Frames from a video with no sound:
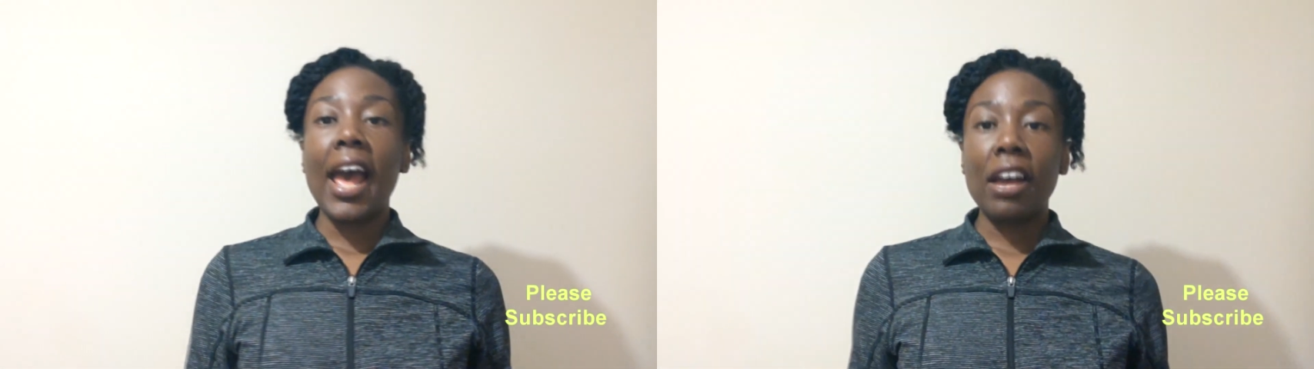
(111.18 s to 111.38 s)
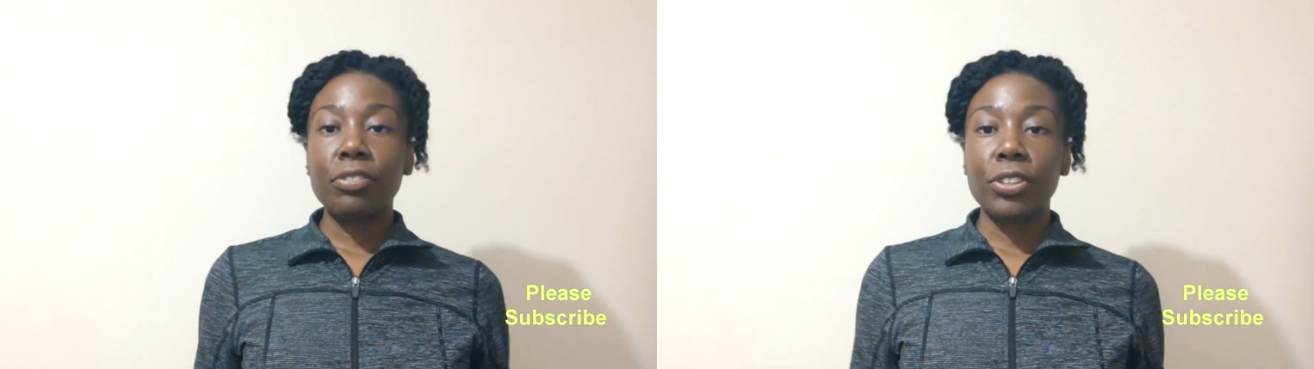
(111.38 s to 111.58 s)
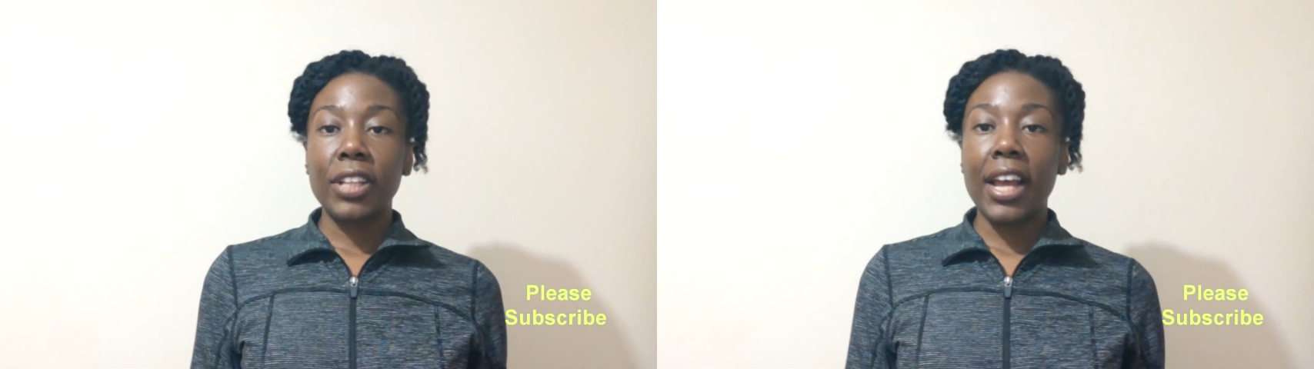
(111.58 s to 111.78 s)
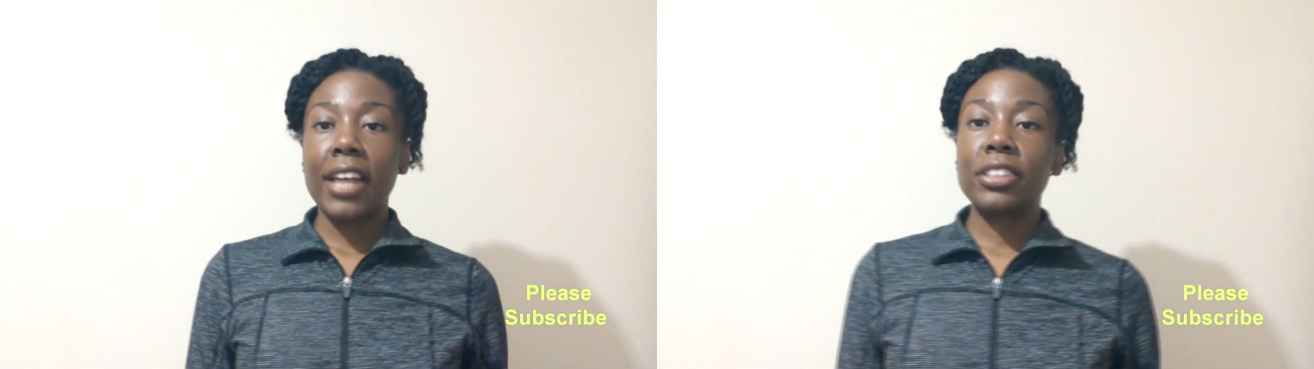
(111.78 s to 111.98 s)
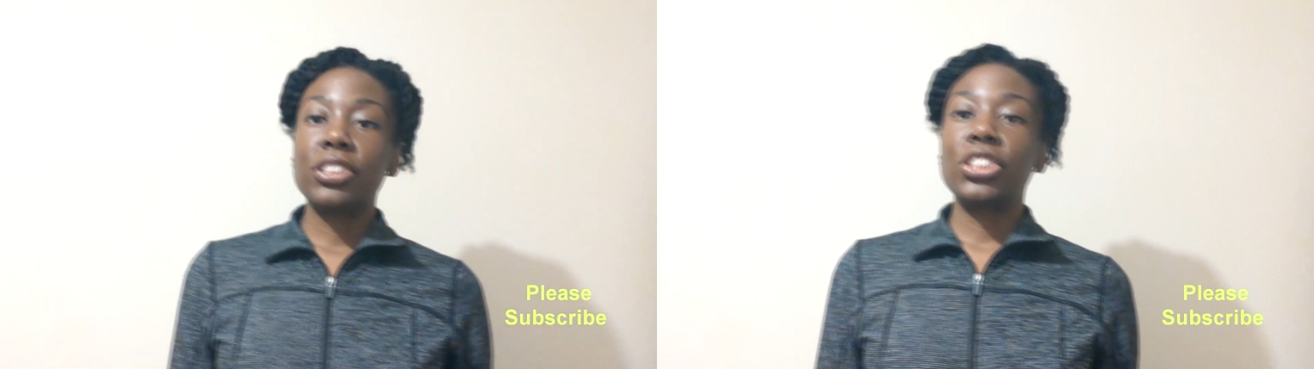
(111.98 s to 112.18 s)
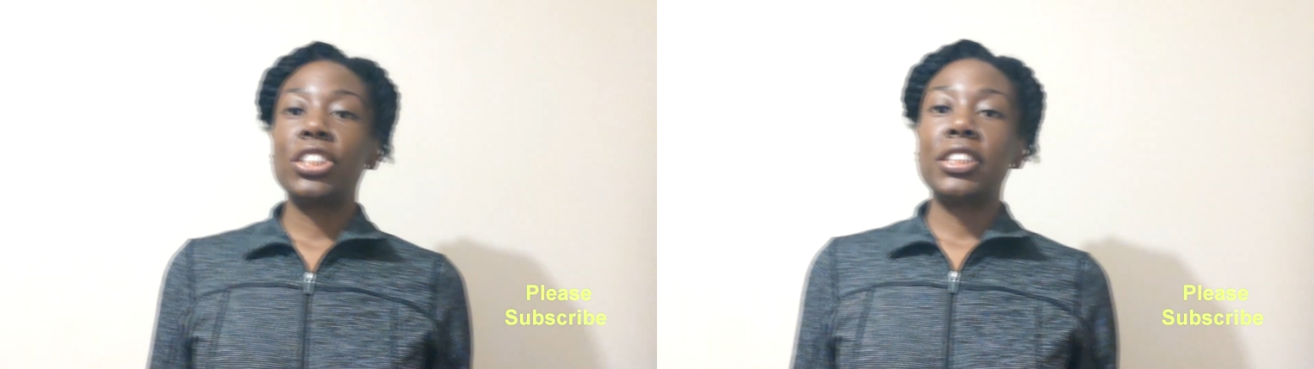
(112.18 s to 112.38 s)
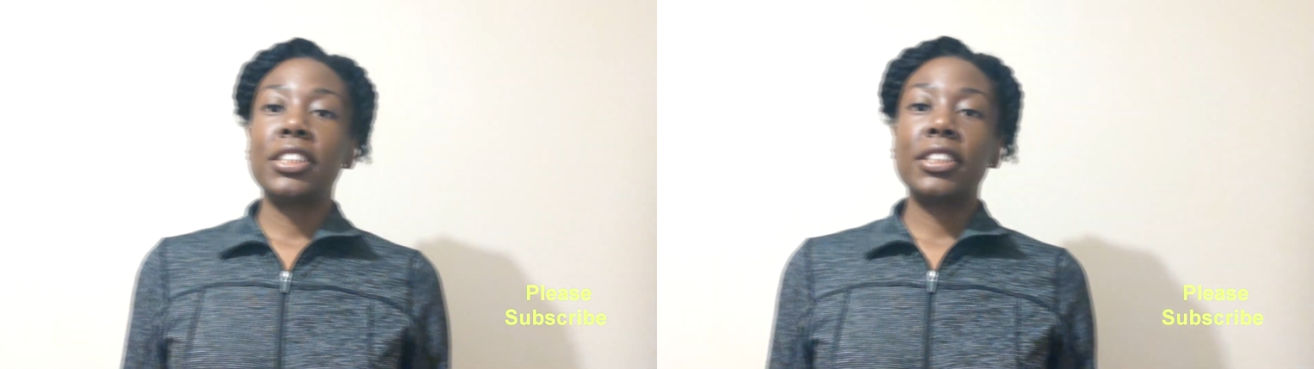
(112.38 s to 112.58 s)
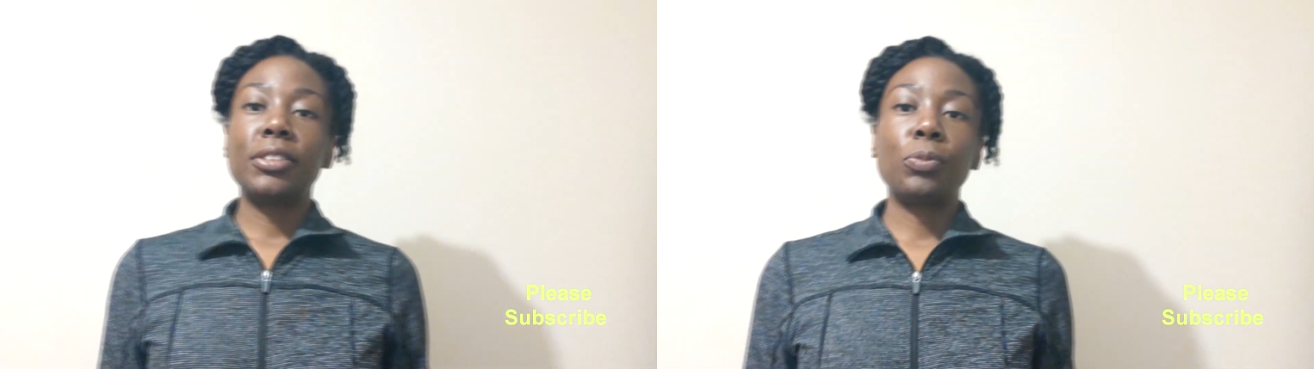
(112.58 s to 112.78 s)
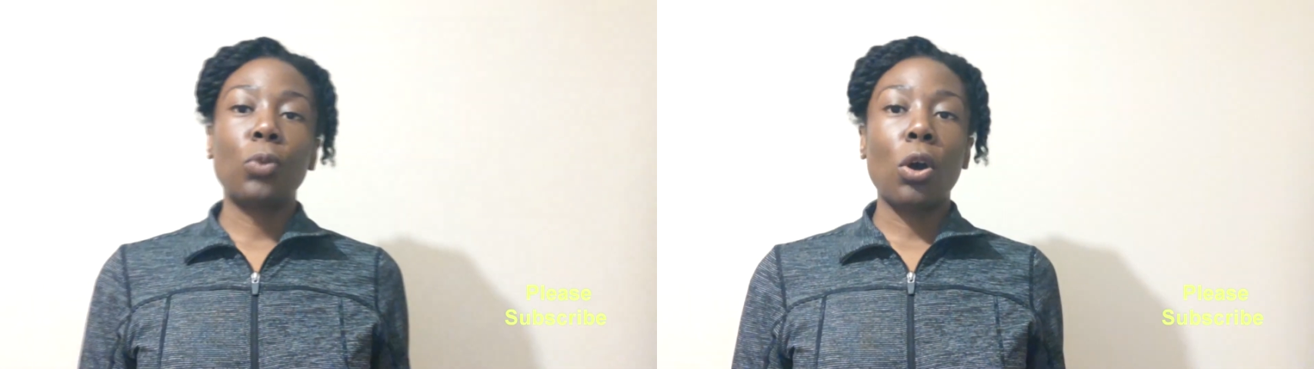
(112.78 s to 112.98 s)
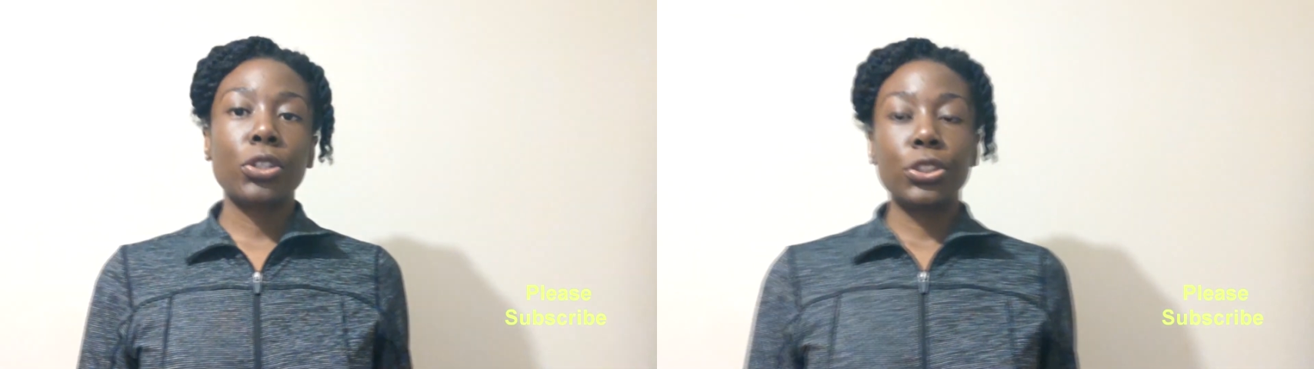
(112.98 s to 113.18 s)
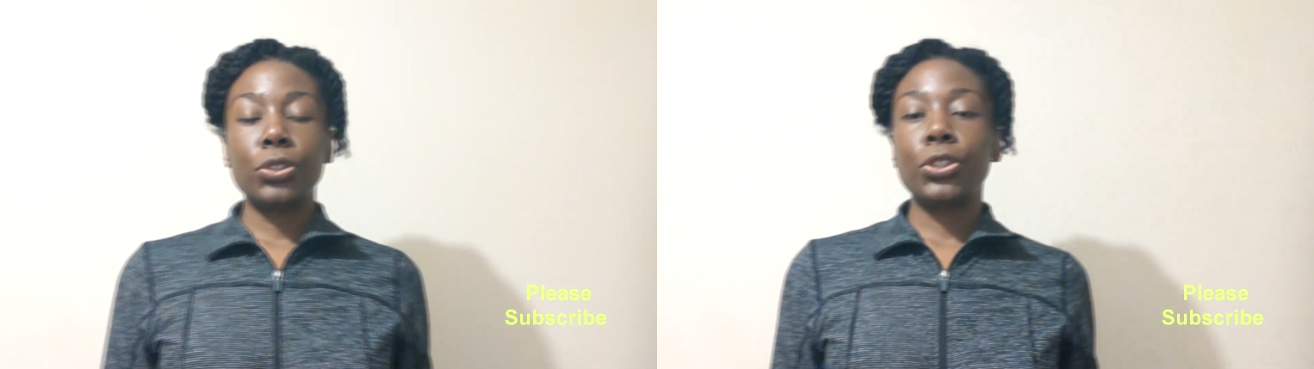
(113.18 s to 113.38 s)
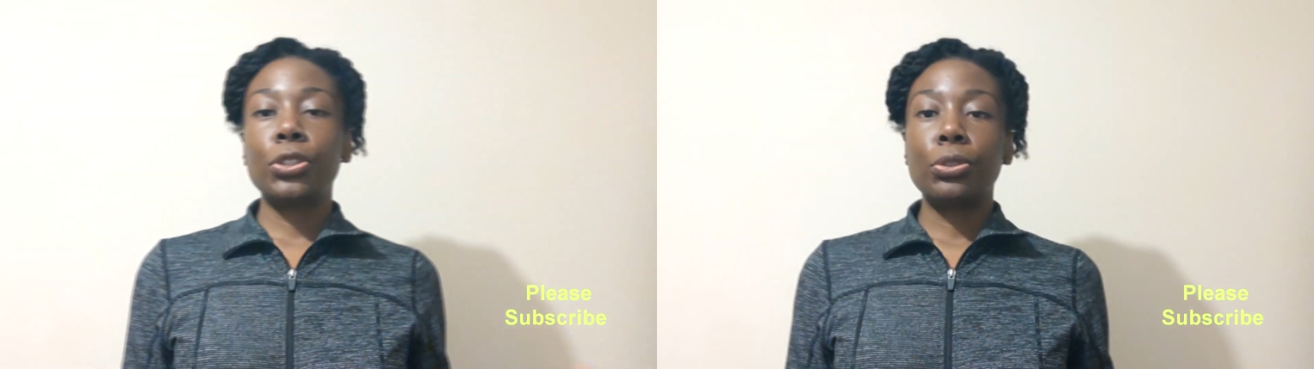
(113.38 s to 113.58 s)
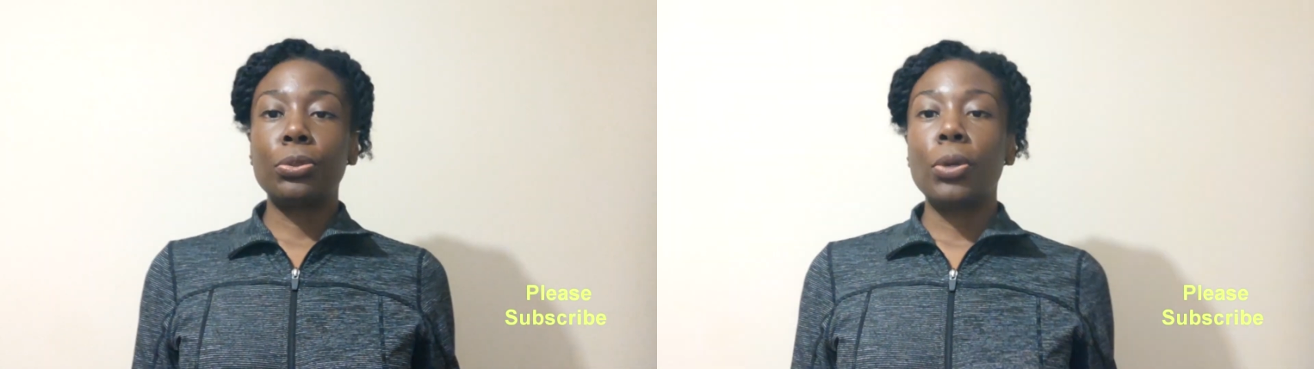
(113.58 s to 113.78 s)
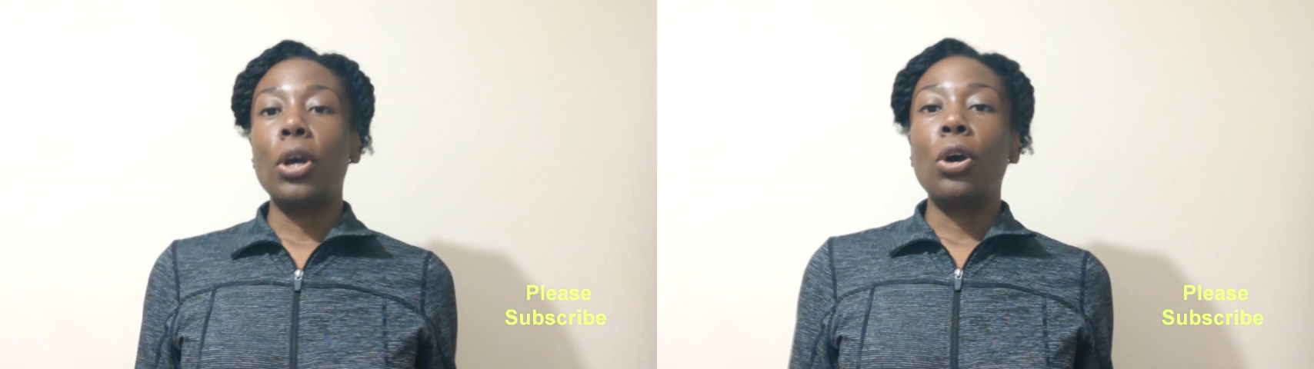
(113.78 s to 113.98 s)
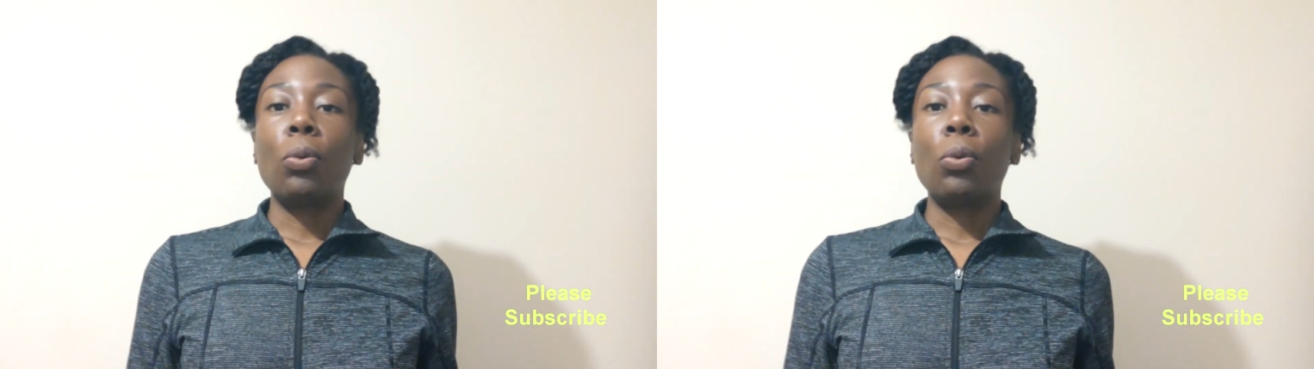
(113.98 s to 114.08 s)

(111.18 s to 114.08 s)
After that, she walks you to